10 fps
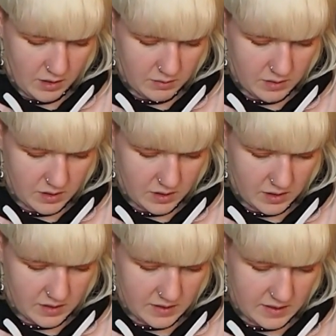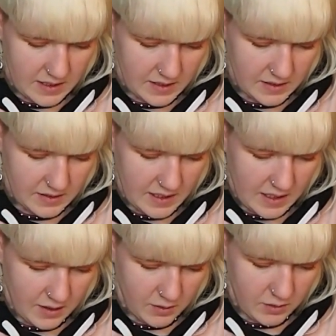just stick
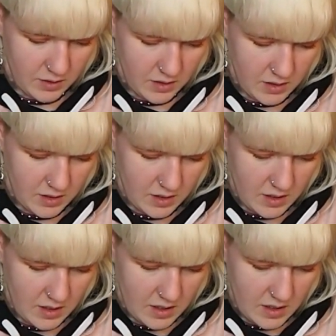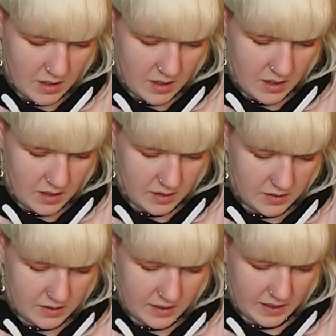down,
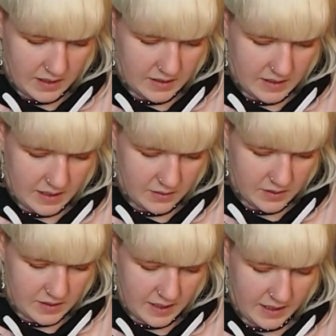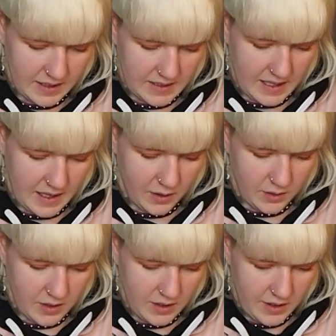stick it down, stick it
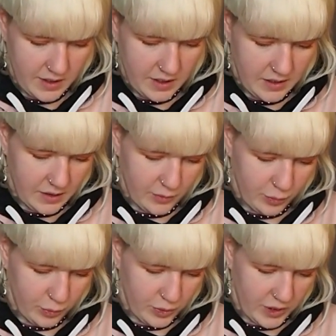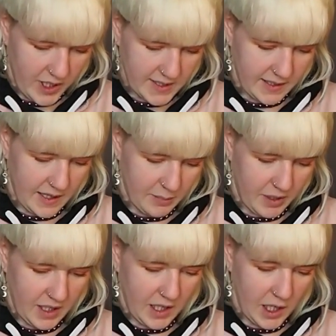down. Ooh, and your hands get a
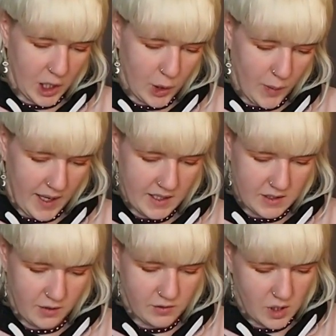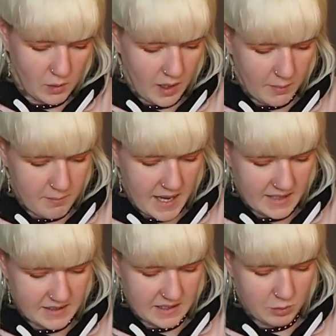bit gluey, so if you don't like
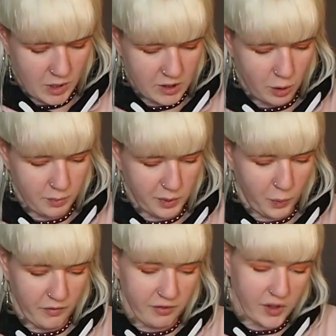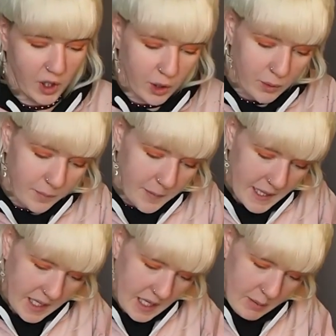mess, this might not be one for you.
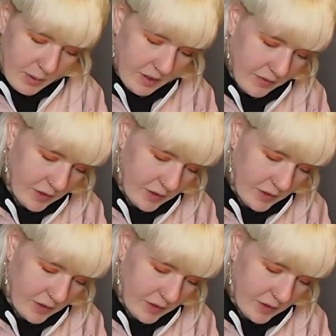But if